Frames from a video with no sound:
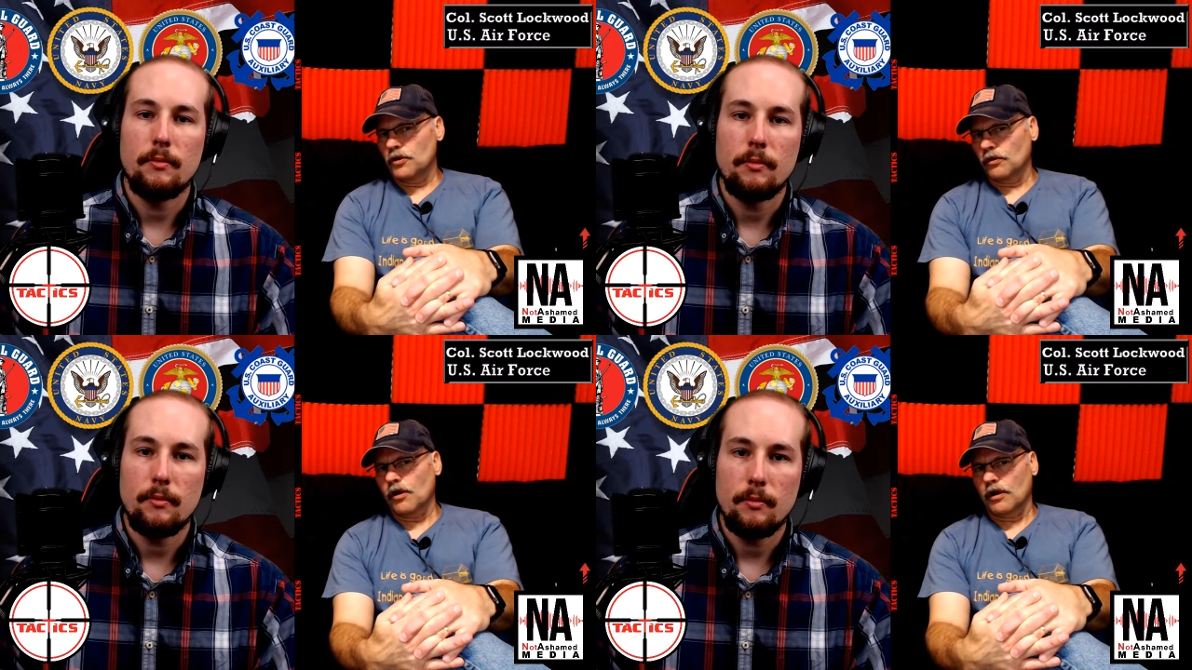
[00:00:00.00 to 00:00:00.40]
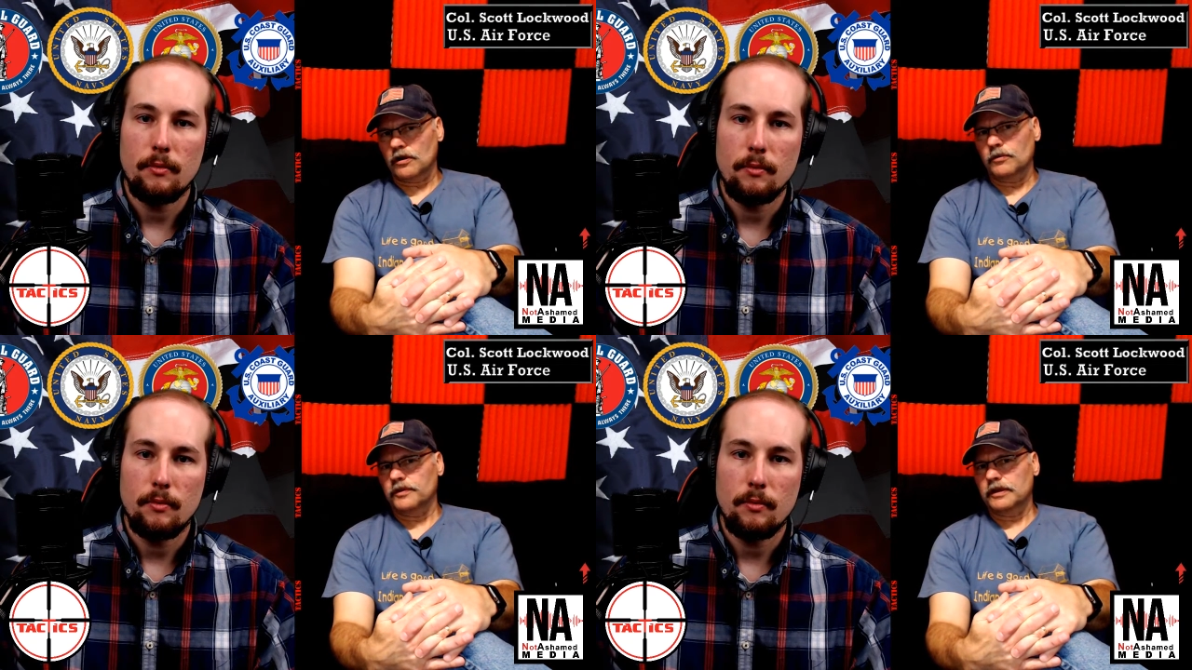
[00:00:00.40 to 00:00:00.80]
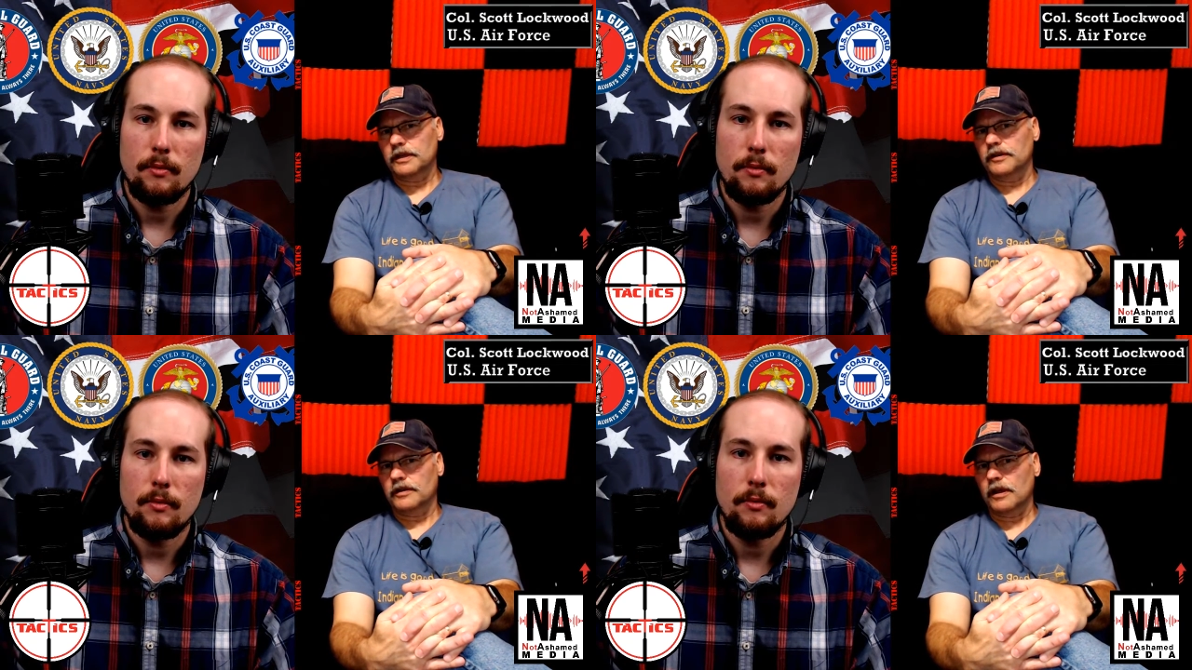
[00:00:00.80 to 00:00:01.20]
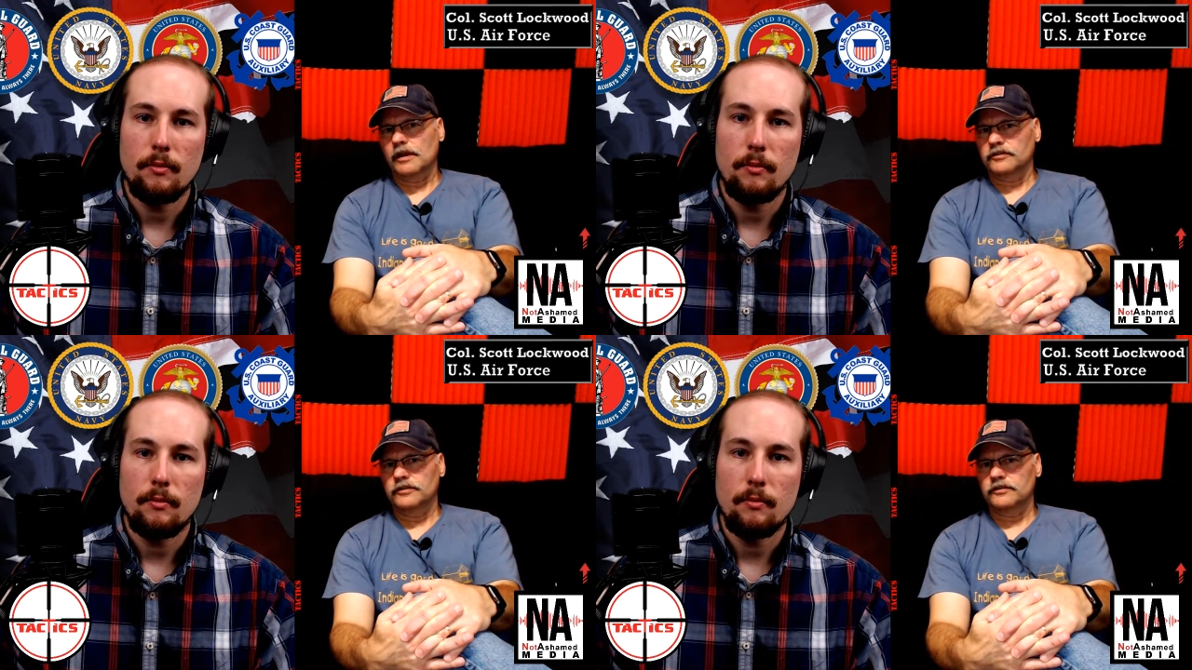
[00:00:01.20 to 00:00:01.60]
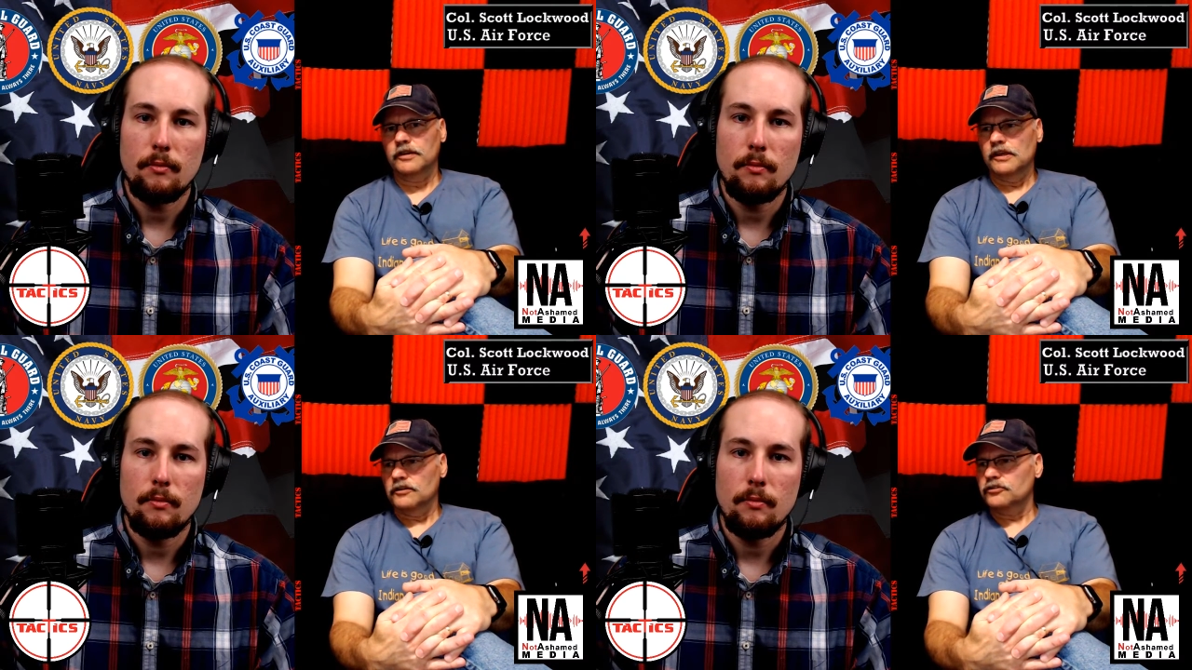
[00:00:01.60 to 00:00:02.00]
Speaker 1: longer, with a clear conscience,
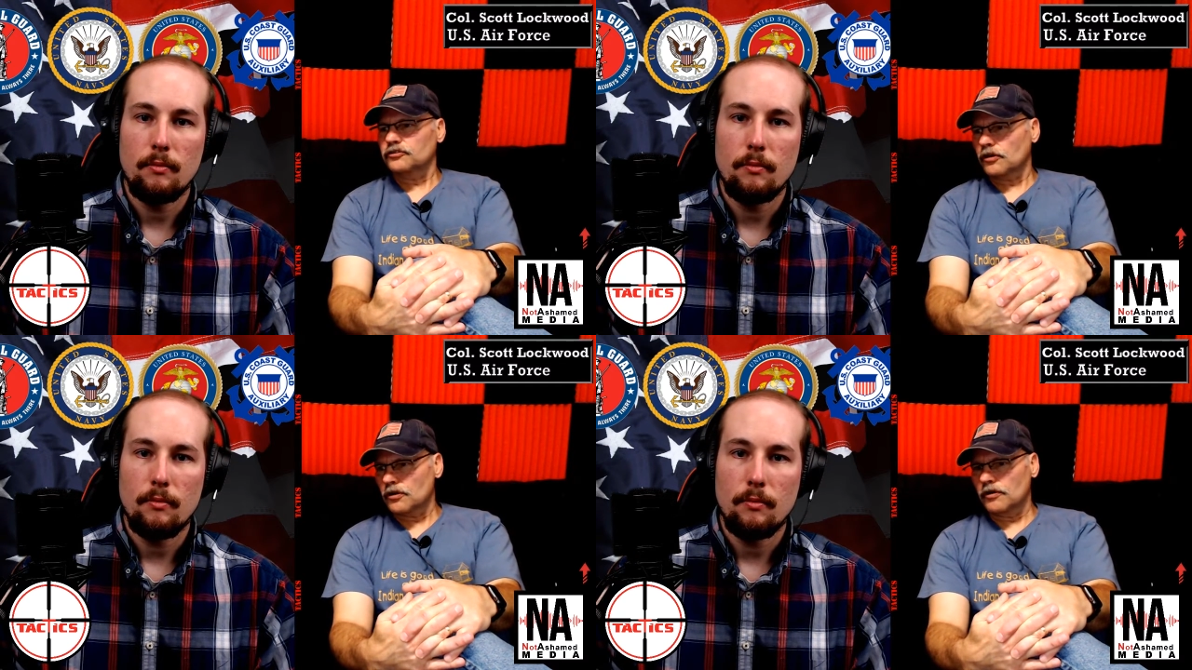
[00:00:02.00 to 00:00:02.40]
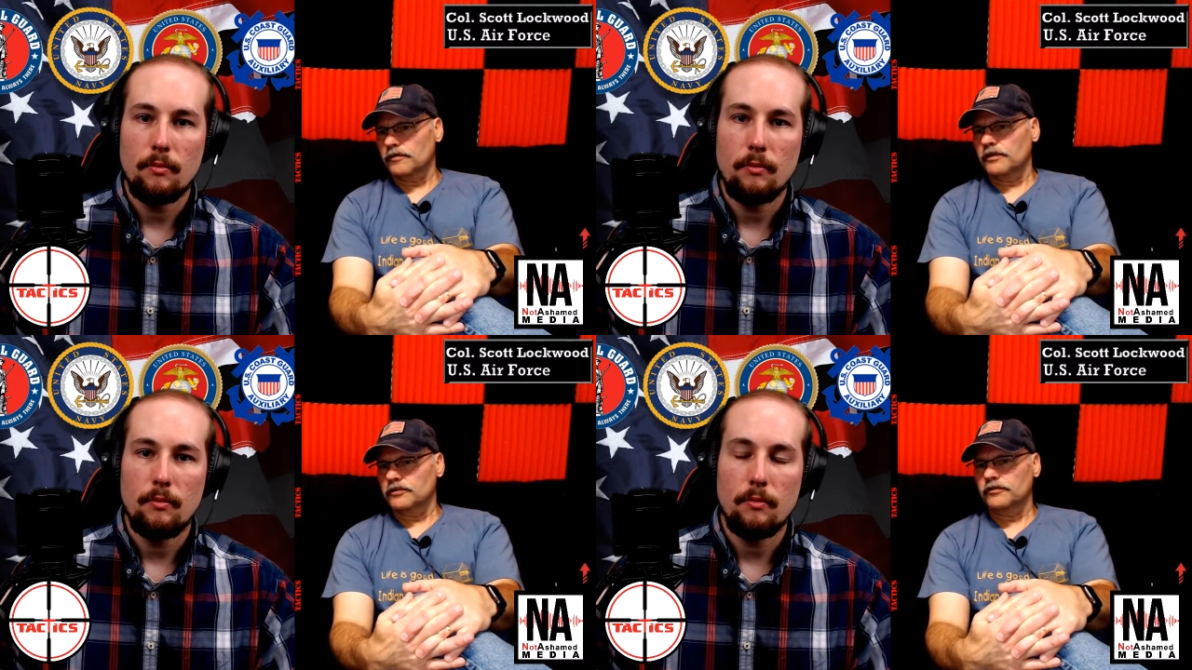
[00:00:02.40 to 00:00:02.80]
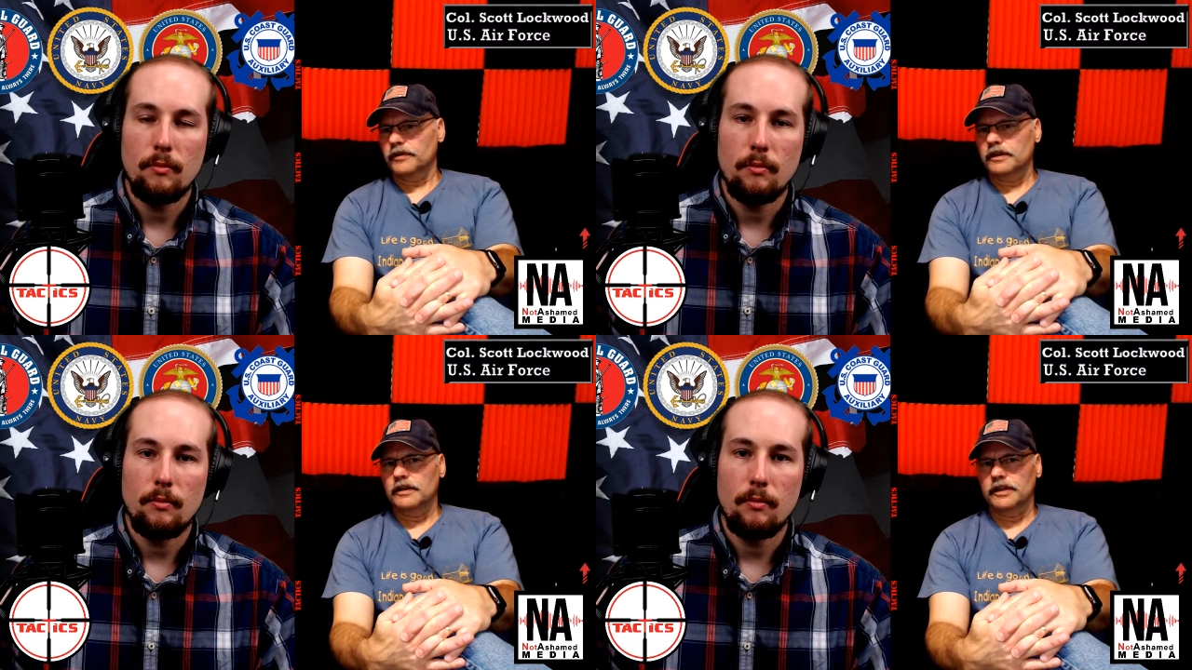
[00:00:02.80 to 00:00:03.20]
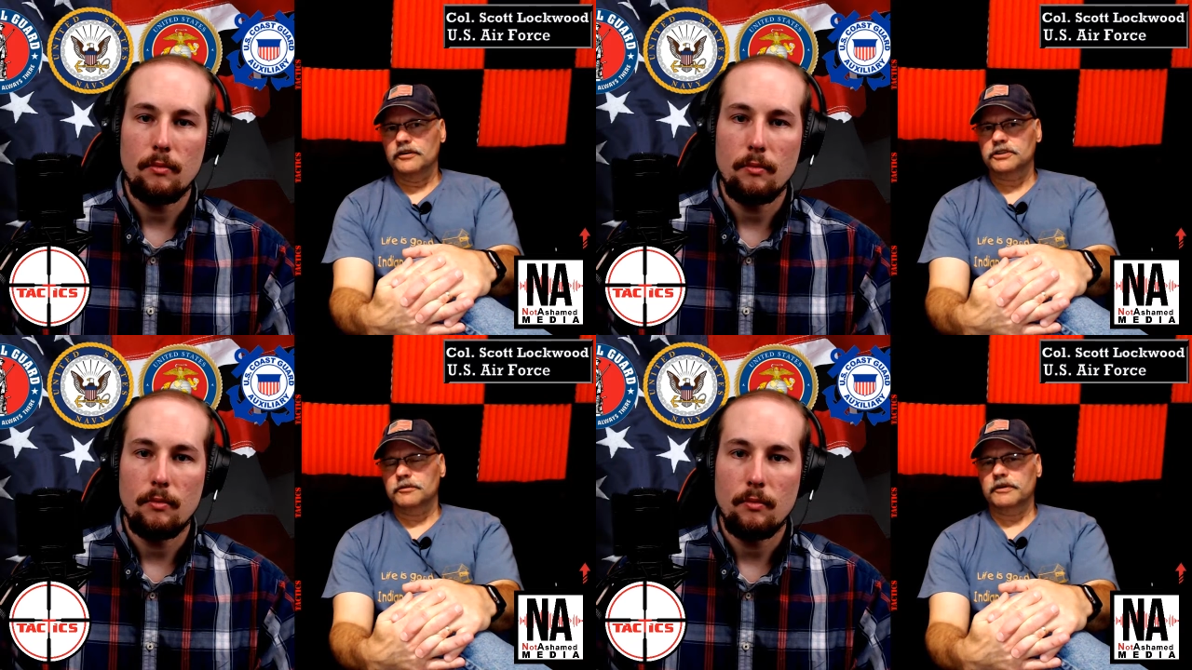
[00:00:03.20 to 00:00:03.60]
serve the civilian leadership